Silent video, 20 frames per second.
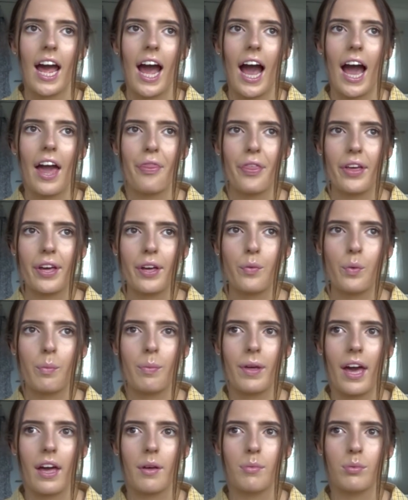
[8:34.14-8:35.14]
I think we'll
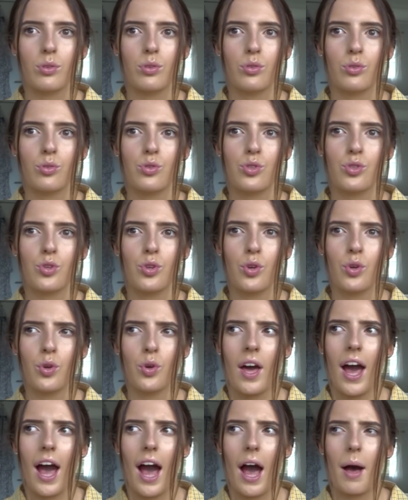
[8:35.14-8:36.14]
be able
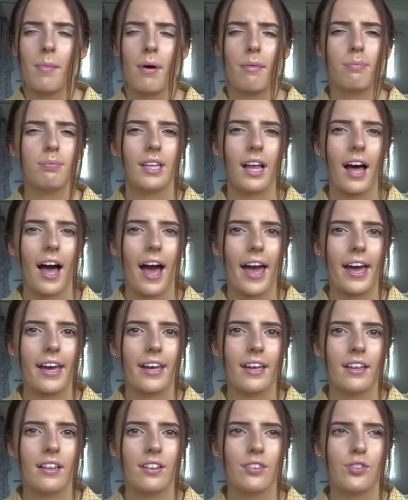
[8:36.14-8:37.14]
to
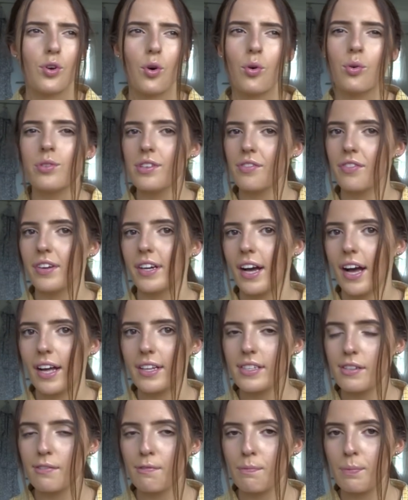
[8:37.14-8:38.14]
apply to all different
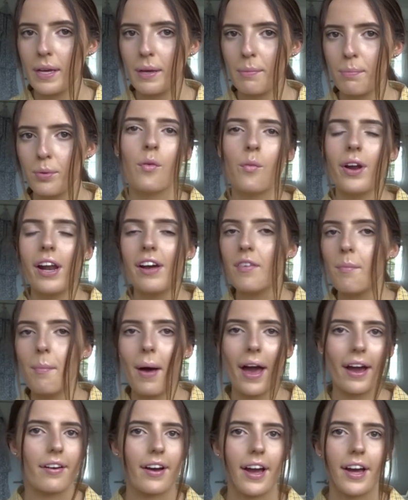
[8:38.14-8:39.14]
kinds of people. Whatever
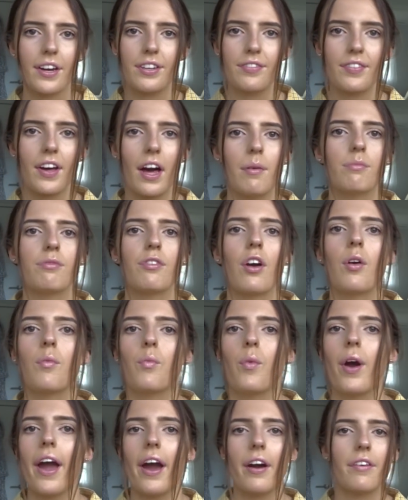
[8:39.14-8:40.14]
background you've come from,
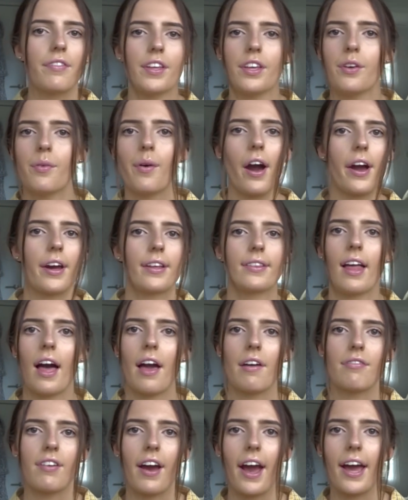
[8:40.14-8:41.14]
wherever you are in
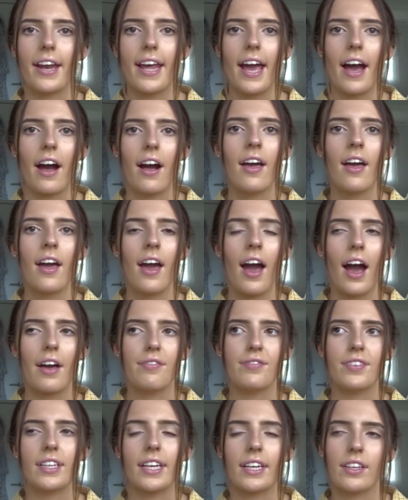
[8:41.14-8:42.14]
life right now, I
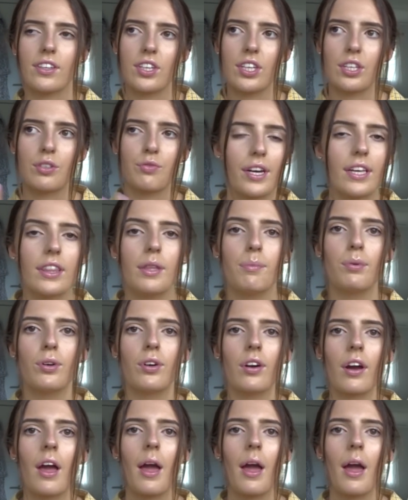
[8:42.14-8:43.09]
feel like you can read the book,